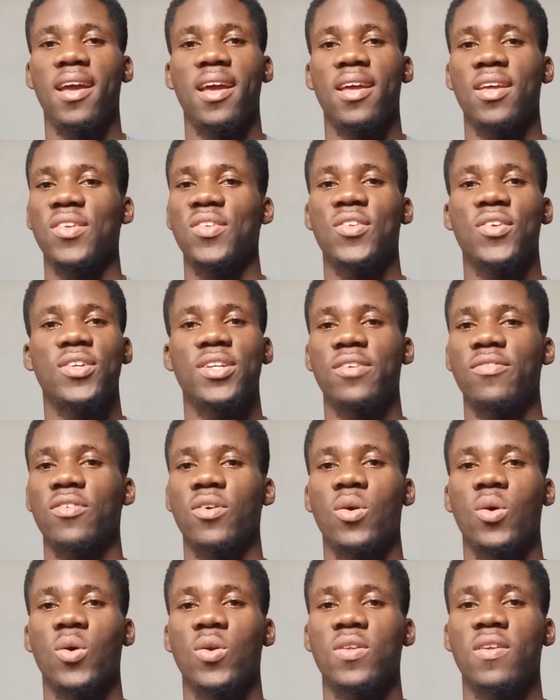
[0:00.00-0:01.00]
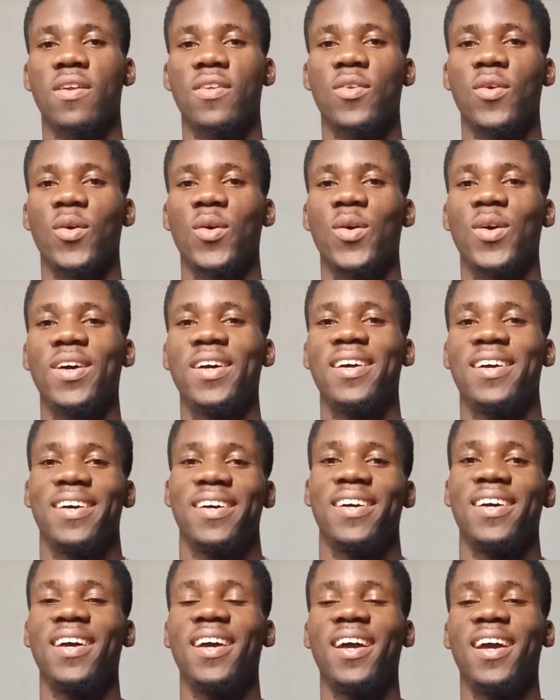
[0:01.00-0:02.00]
it's not difficult at all.
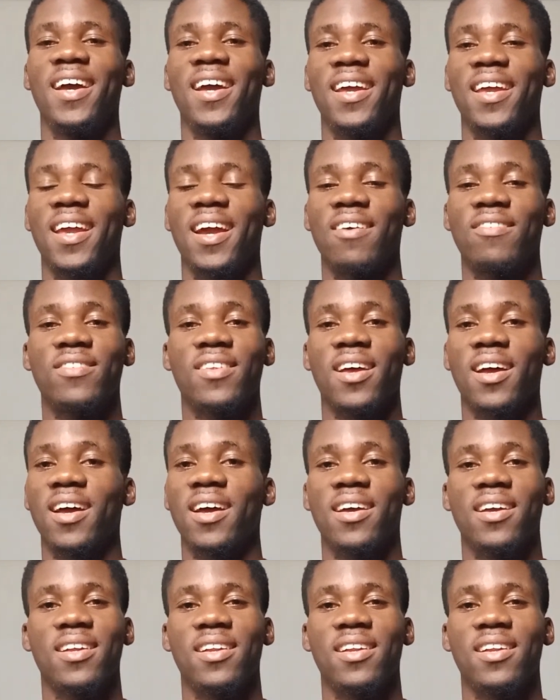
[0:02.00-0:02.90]
After